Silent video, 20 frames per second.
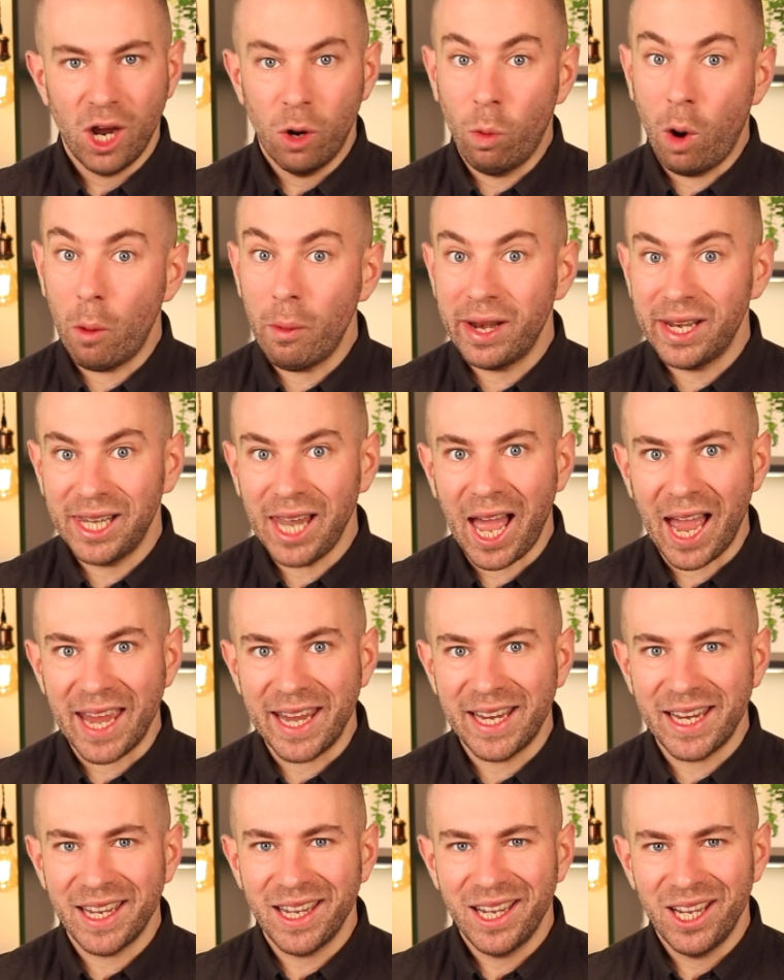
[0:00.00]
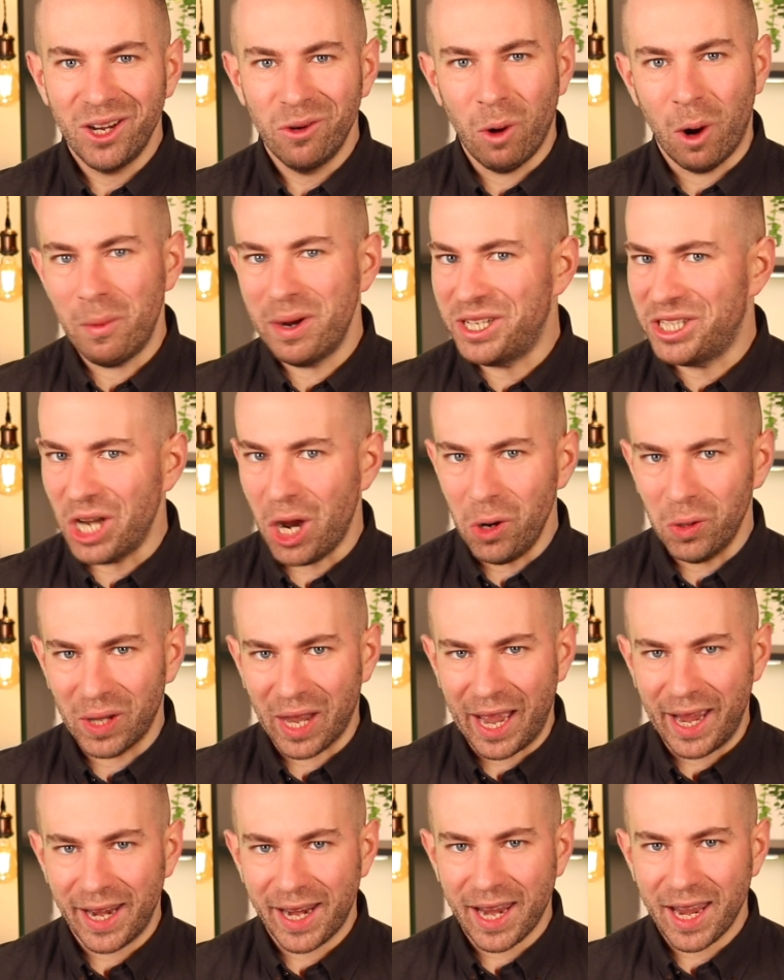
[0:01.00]
what we like, what we don't
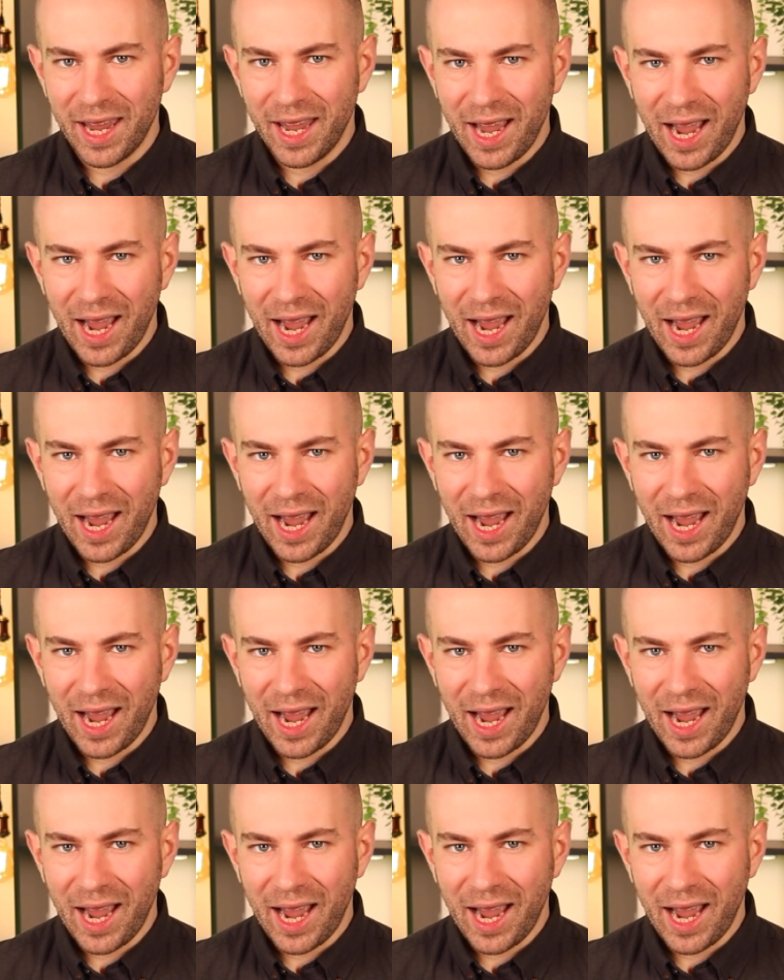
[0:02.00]
like,